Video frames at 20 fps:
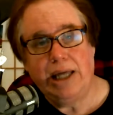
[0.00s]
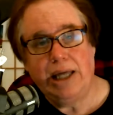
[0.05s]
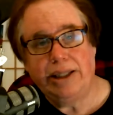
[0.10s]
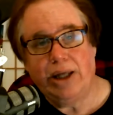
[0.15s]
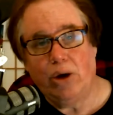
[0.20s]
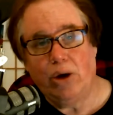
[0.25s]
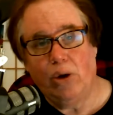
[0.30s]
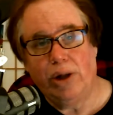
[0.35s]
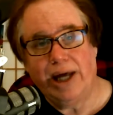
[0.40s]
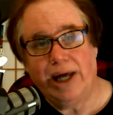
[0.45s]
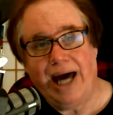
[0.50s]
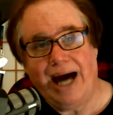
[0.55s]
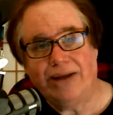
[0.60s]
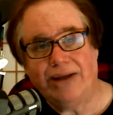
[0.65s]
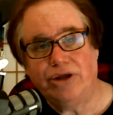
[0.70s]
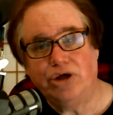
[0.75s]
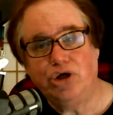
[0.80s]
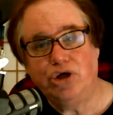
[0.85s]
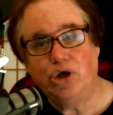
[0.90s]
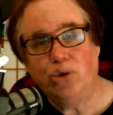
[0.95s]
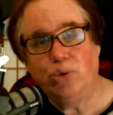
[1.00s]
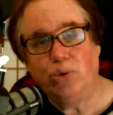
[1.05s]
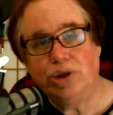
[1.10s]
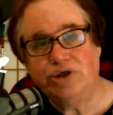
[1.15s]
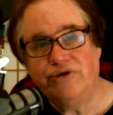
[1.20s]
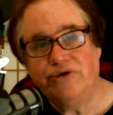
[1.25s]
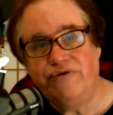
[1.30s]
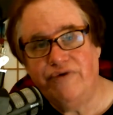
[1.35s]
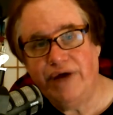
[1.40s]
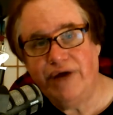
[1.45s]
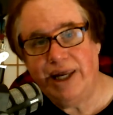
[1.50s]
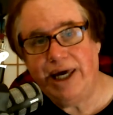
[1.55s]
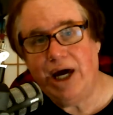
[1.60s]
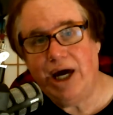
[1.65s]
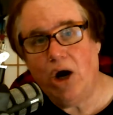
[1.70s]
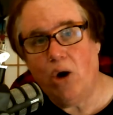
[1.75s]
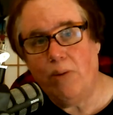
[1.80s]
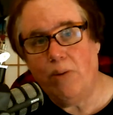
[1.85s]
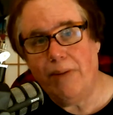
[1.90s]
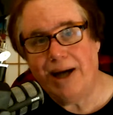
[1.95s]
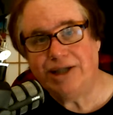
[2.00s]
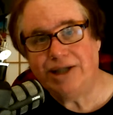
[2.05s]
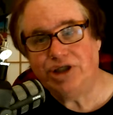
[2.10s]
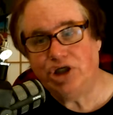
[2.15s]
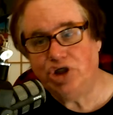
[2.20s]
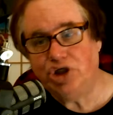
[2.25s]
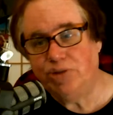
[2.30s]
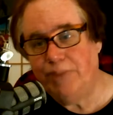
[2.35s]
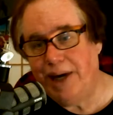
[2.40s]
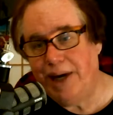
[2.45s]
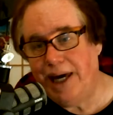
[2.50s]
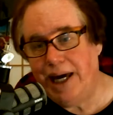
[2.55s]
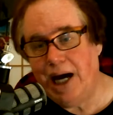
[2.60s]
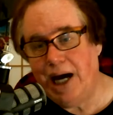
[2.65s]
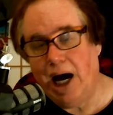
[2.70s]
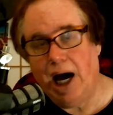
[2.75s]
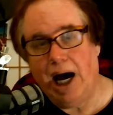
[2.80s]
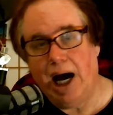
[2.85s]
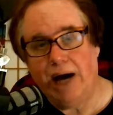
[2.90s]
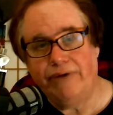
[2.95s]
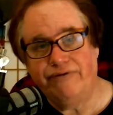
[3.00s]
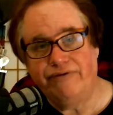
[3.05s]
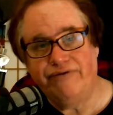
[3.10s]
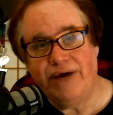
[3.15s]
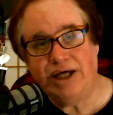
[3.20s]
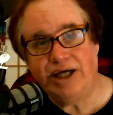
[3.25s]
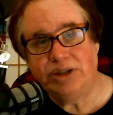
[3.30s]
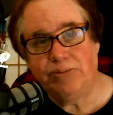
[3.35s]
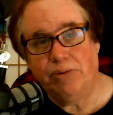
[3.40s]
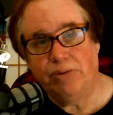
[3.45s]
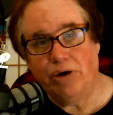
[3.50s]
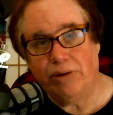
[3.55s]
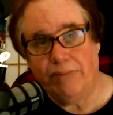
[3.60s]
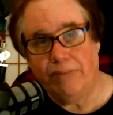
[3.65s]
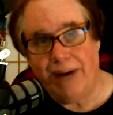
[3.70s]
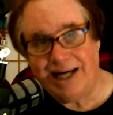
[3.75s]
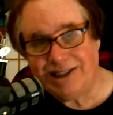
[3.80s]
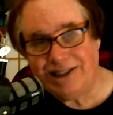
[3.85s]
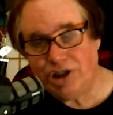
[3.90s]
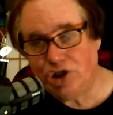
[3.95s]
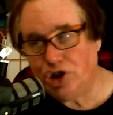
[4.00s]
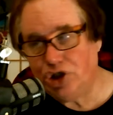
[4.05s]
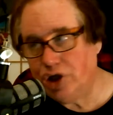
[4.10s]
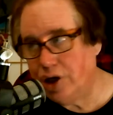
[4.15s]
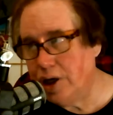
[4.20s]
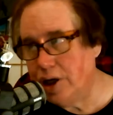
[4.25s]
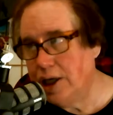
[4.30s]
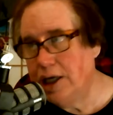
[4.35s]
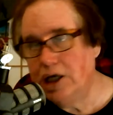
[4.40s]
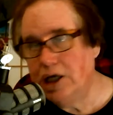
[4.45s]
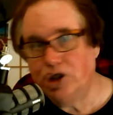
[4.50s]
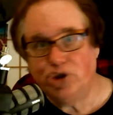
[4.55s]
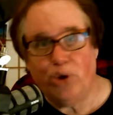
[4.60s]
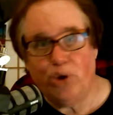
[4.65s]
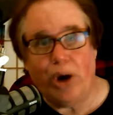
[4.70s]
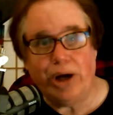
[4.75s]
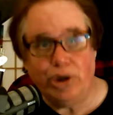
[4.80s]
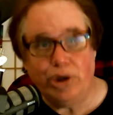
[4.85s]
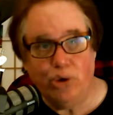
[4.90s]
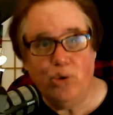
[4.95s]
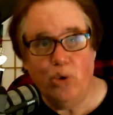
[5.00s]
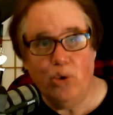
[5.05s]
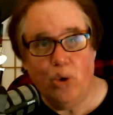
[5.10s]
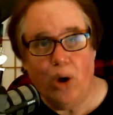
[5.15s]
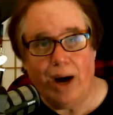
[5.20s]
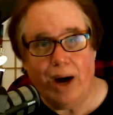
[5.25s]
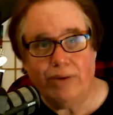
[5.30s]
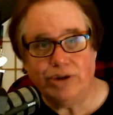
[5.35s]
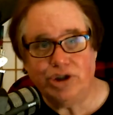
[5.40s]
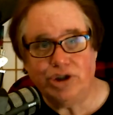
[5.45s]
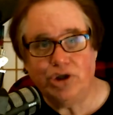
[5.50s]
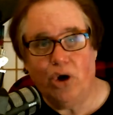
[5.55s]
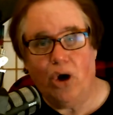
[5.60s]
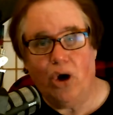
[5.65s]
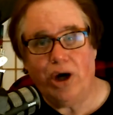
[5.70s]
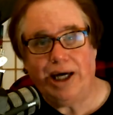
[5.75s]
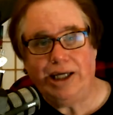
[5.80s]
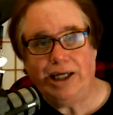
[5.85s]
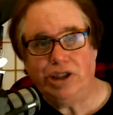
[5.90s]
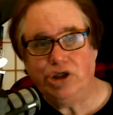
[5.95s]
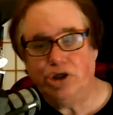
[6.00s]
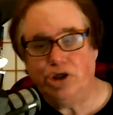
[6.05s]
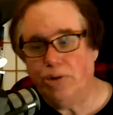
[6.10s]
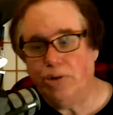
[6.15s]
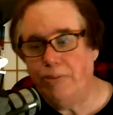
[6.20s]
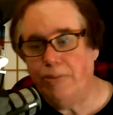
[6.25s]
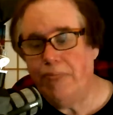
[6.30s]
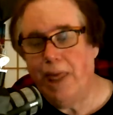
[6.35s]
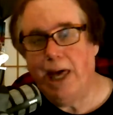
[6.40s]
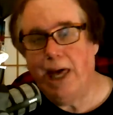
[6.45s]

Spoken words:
that all he had to do was video message me on Facebook Messenger so I knew who I was talking to